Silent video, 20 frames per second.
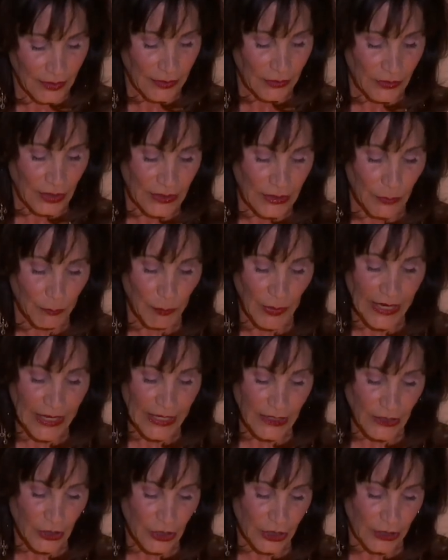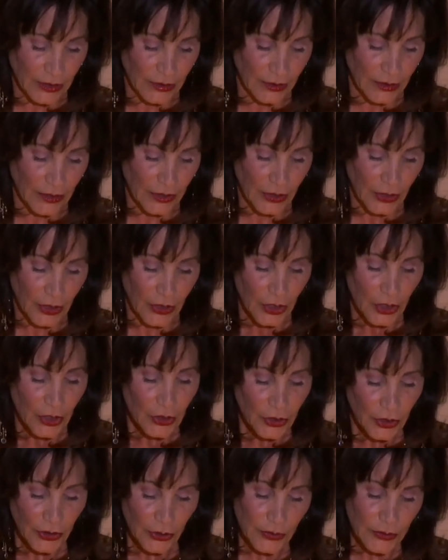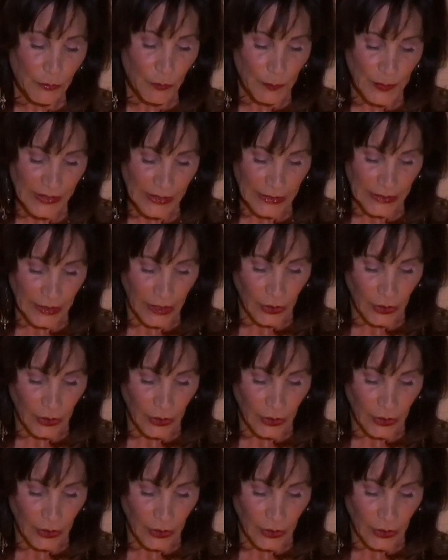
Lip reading: That the patient could be